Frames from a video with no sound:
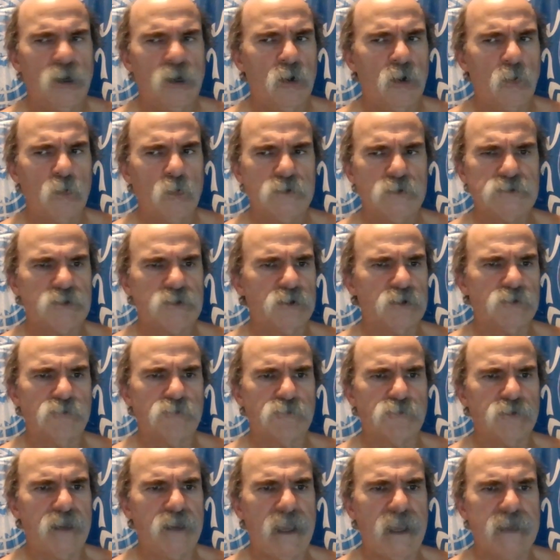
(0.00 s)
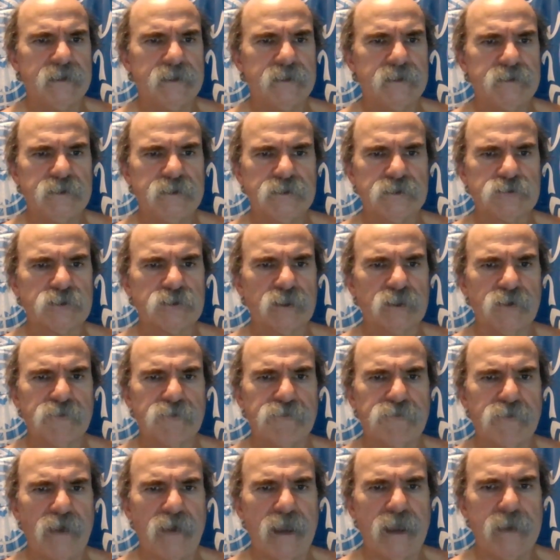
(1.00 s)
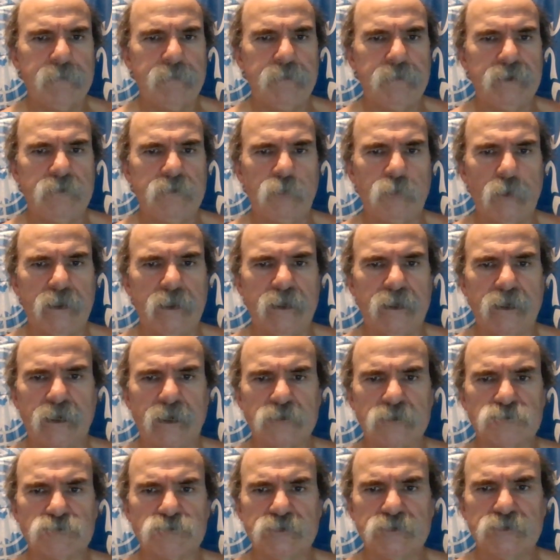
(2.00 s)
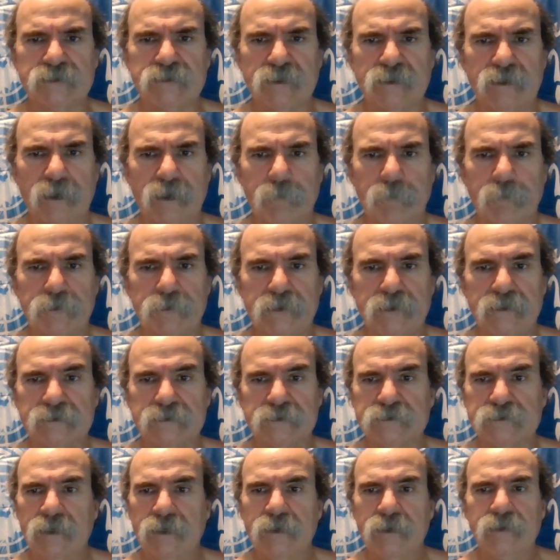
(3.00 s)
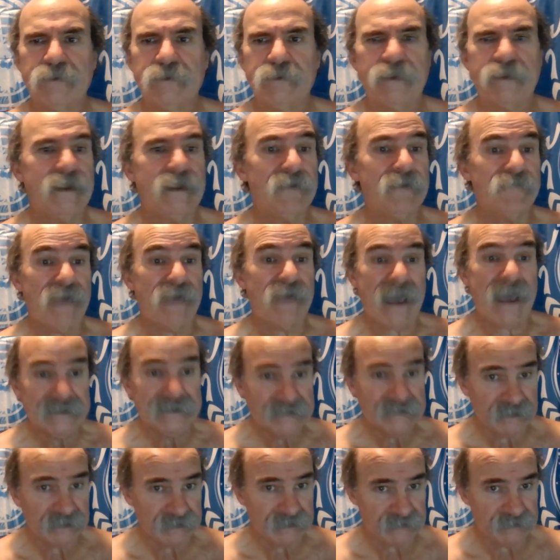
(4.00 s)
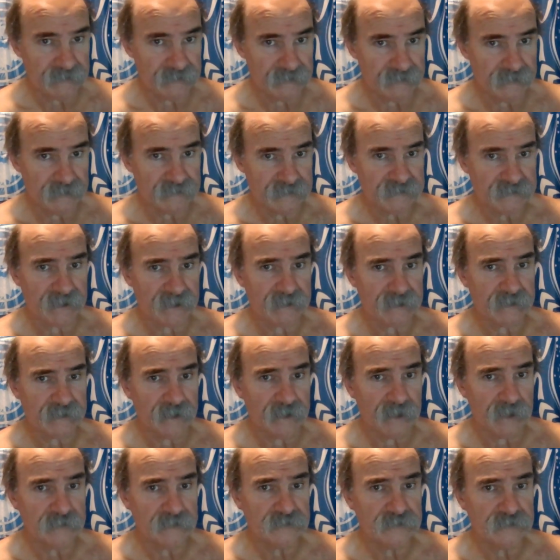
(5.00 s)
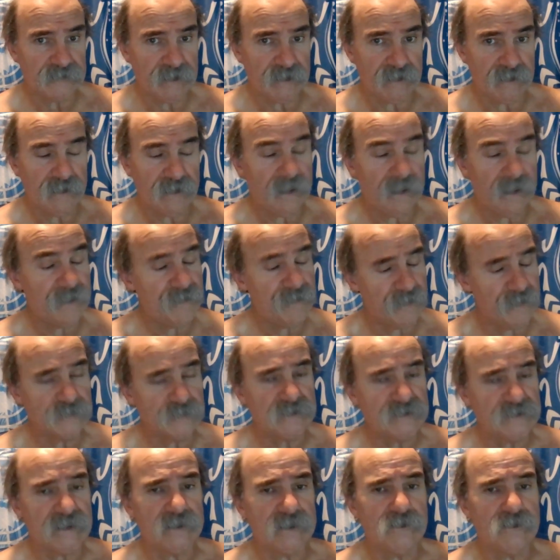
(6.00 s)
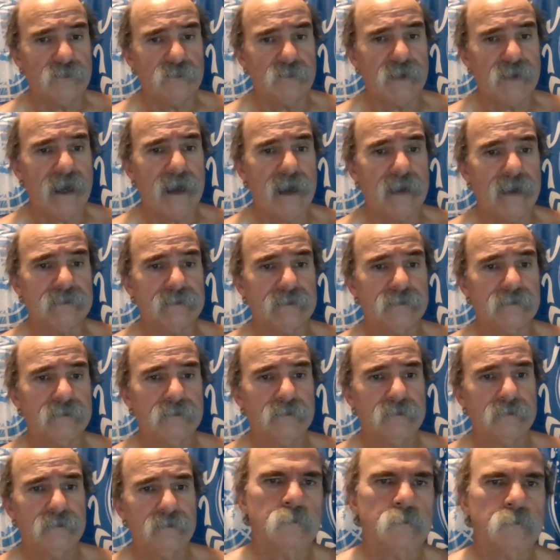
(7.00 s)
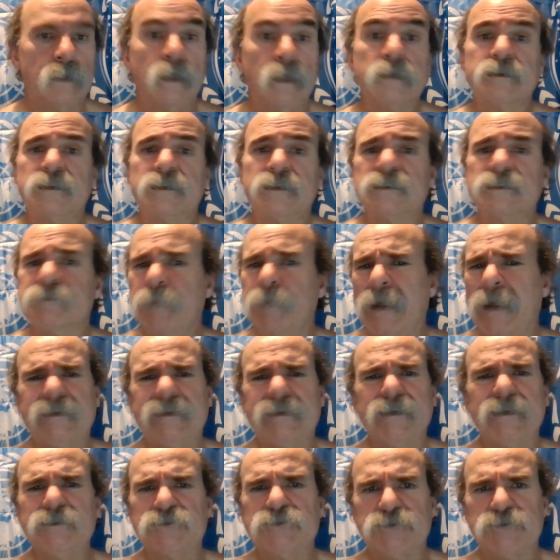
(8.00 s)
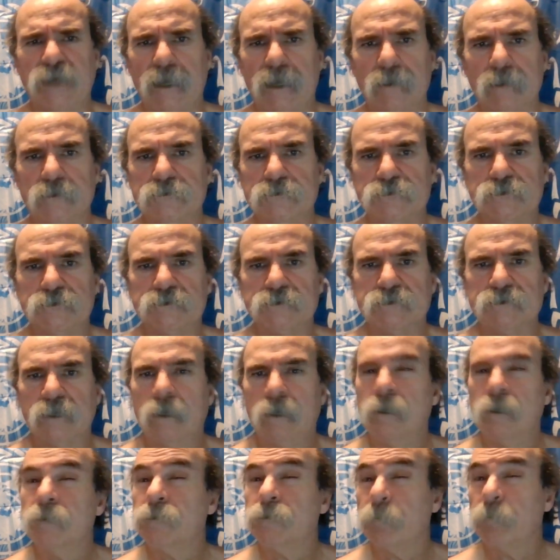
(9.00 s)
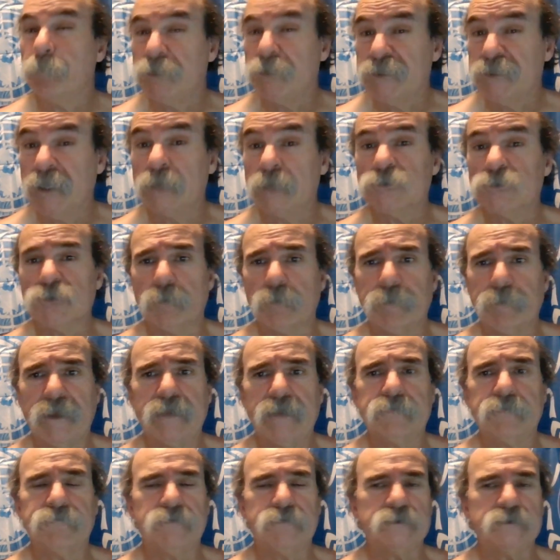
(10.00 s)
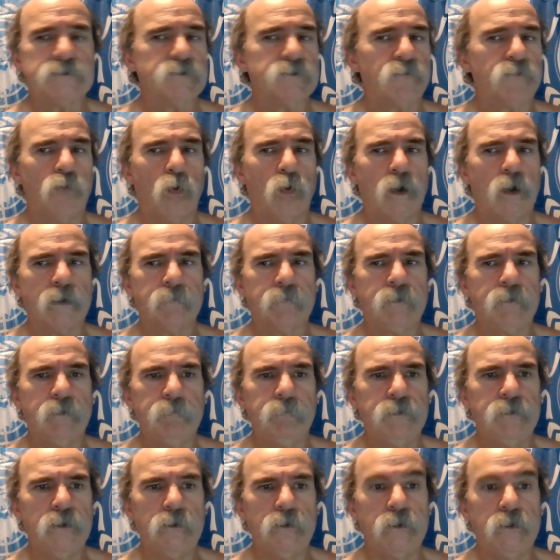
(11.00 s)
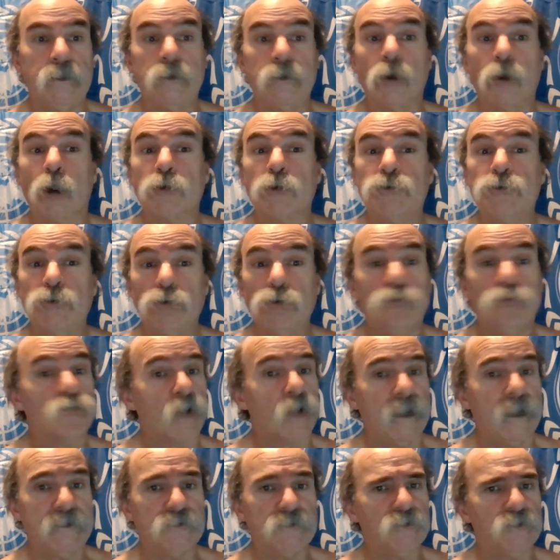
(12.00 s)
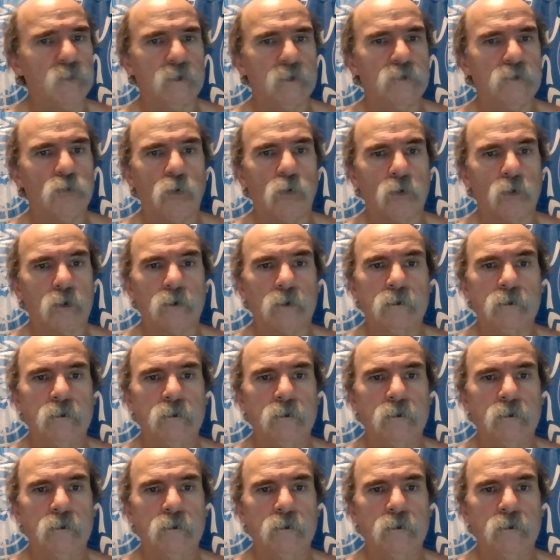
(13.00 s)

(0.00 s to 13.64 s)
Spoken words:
which could create a digital divide between countries and companies that have access to this technology and those that do not. Despite these challenges, the potential benefits of quantum computing are too great to ignore.